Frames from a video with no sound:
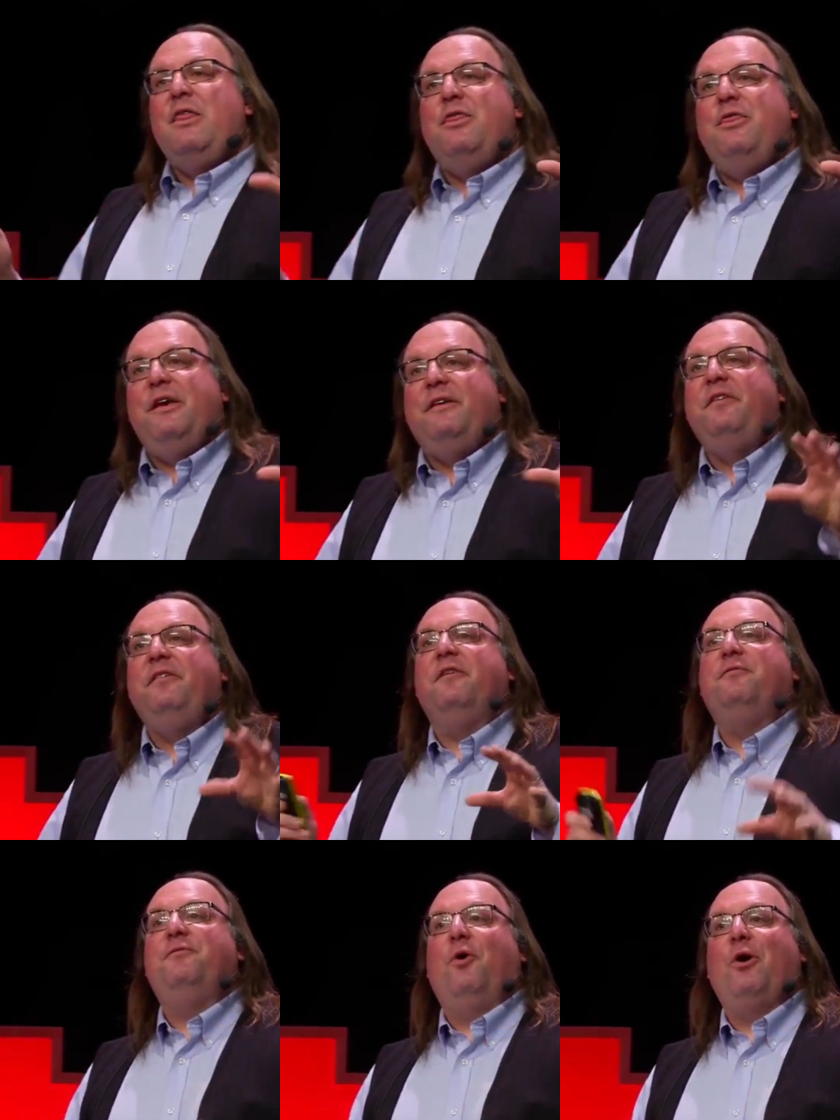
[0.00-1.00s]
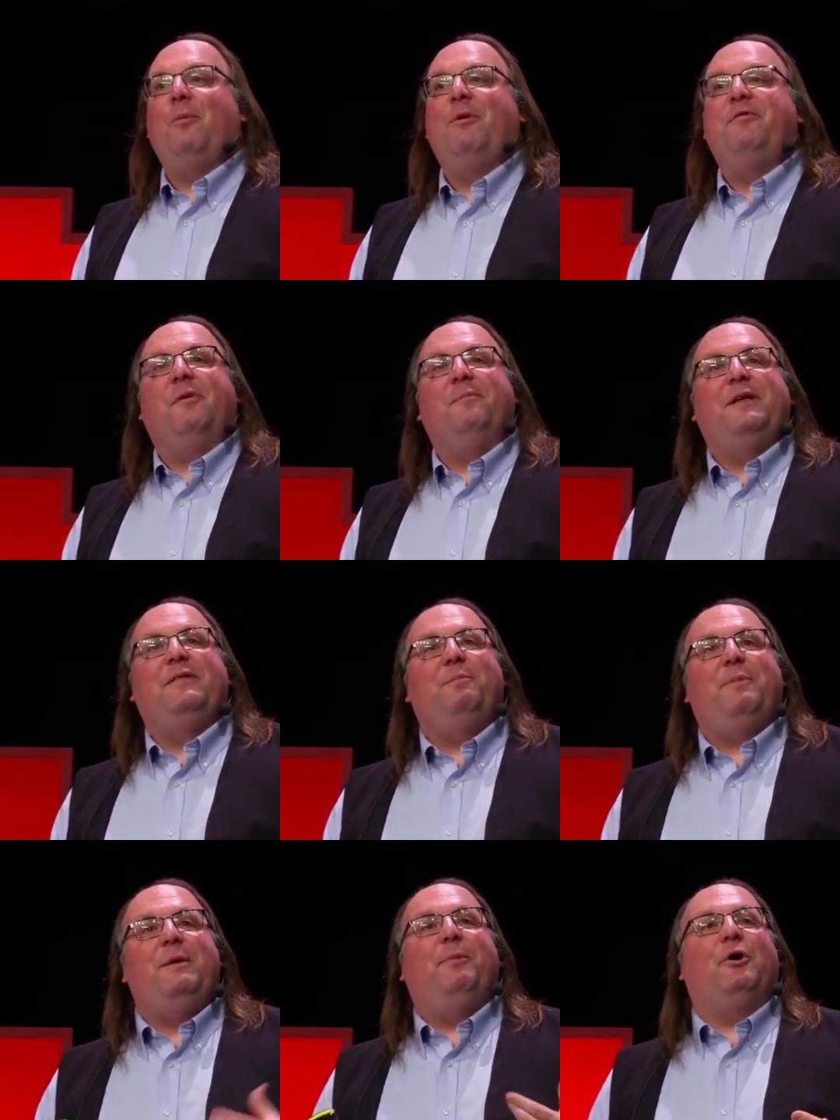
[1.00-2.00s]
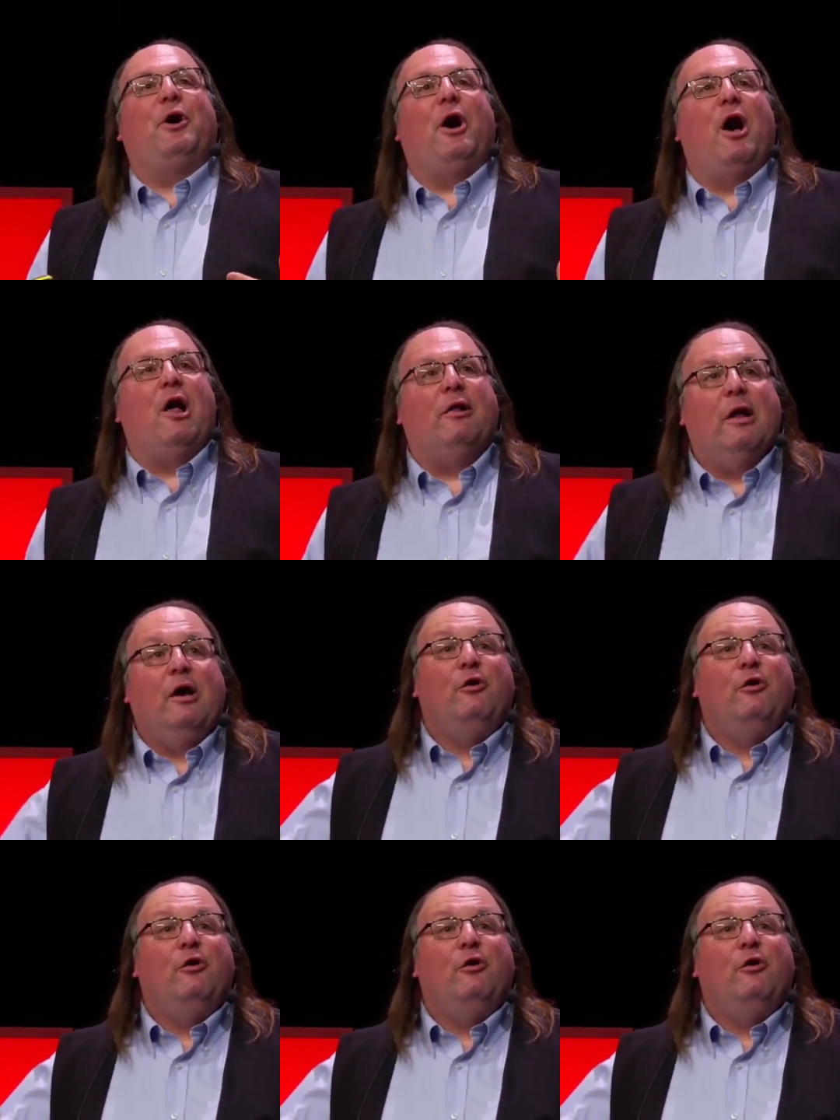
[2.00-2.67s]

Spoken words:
This is a form of something that people call